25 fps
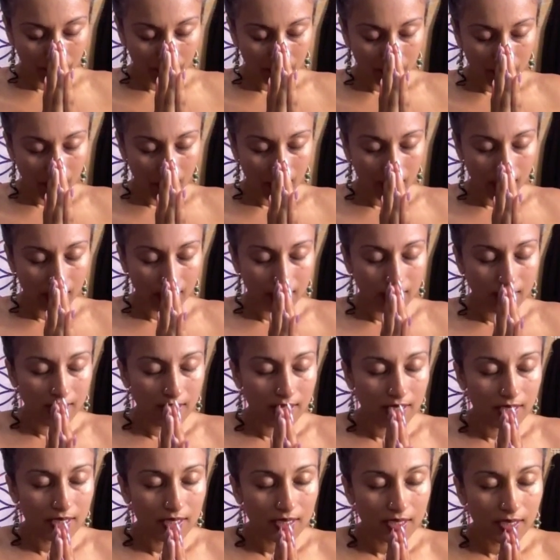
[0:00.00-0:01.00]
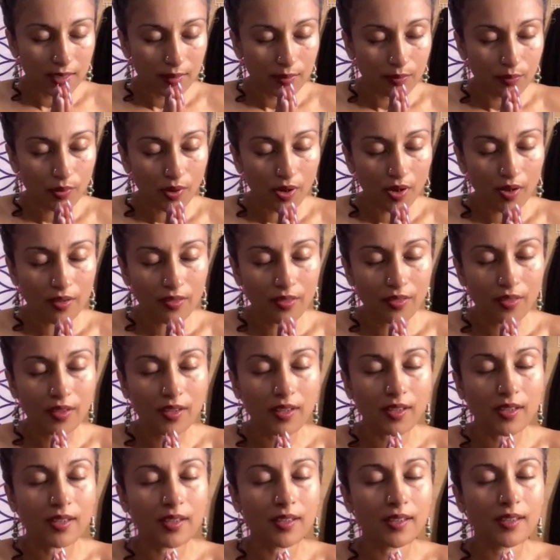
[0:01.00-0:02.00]
Take a deep breath
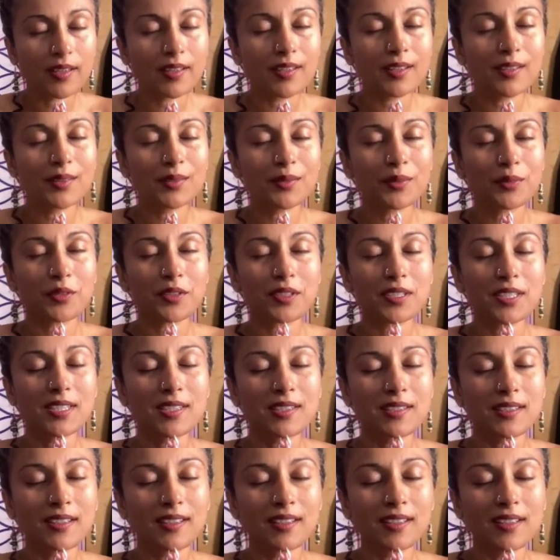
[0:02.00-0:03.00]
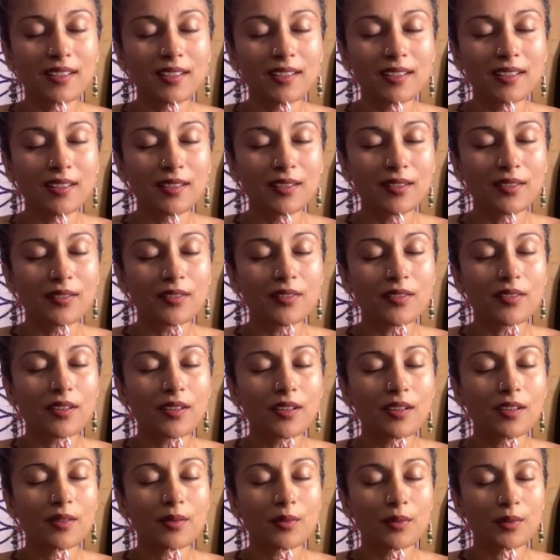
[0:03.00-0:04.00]
in, receive,
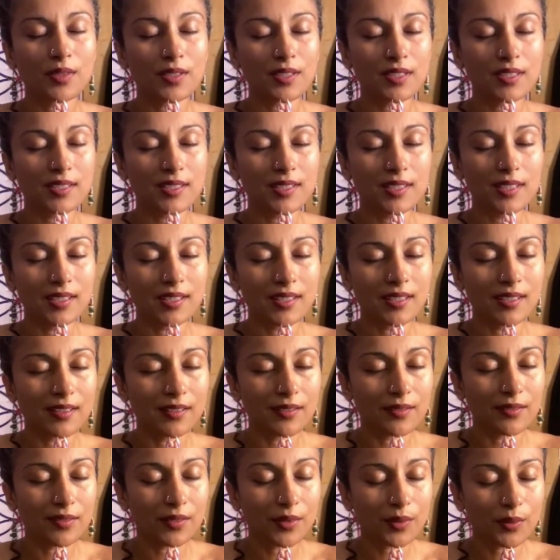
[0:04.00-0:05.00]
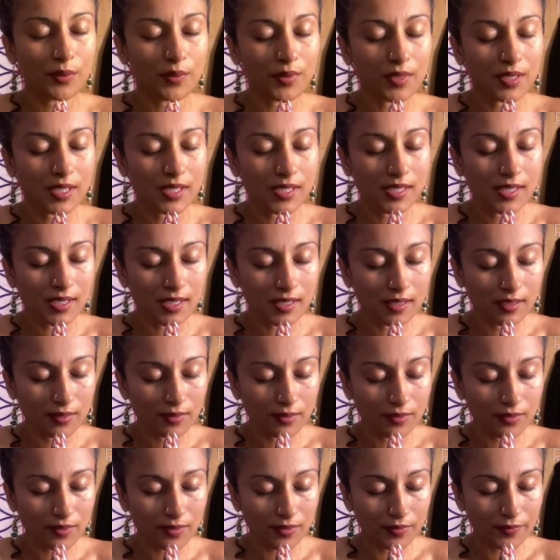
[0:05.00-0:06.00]
receive,
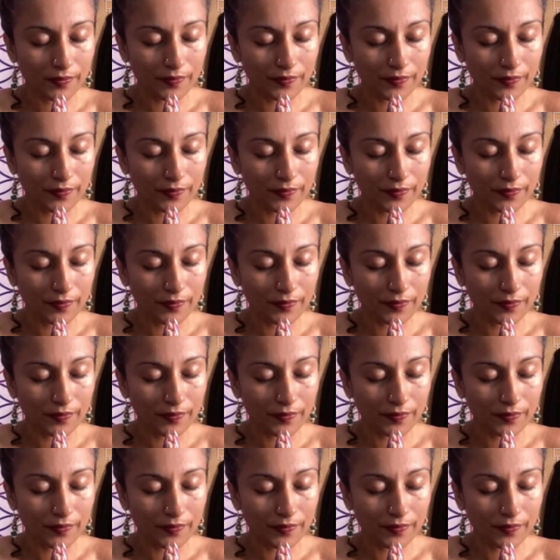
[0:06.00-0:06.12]
receive.